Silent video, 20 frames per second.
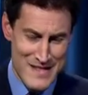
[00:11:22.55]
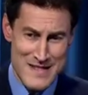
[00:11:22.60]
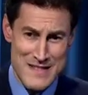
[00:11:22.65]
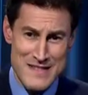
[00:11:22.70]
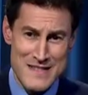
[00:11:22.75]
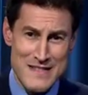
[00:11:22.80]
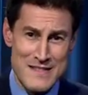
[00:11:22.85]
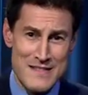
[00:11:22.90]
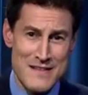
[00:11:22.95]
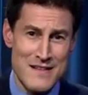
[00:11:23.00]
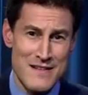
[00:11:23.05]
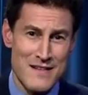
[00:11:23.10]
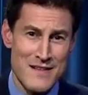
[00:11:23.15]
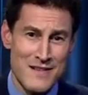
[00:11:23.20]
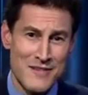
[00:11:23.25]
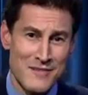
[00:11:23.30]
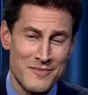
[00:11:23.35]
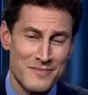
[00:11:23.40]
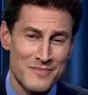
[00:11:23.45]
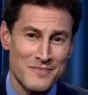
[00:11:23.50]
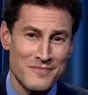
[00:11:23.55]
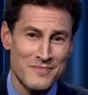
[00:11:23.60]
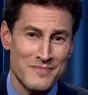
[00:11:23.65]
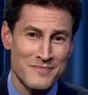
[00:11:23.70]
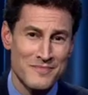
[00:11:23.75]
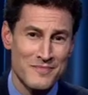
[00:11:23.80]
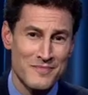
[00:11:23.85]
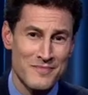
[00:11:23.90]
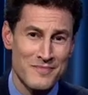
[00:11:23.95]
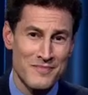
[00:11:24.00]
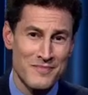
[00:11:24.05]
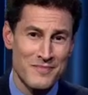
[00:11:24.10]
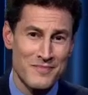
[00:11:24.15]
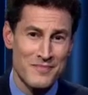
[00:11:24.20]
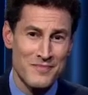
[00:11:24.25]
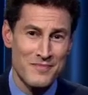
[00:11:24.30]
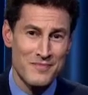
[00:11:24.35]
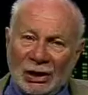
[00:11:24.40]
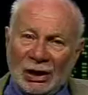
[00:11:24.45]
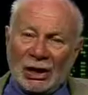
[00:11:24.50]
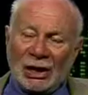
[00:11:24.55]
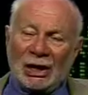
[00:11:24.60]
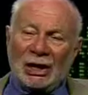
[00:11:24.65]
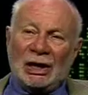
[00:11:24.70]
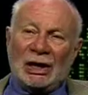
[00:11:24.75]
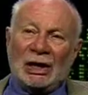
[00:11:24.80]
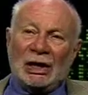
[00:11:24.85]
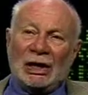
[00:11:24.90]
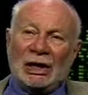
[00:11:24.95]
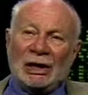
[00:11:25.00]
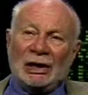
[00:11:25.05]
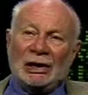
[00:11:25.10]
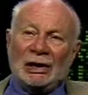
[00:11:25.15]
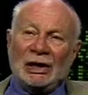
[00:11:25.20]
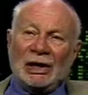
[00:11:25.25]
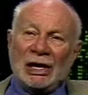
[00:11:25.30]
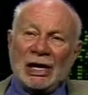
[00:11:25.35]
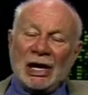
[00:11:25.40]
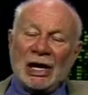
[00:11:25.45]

in that sense, Marx was right. Uh, uh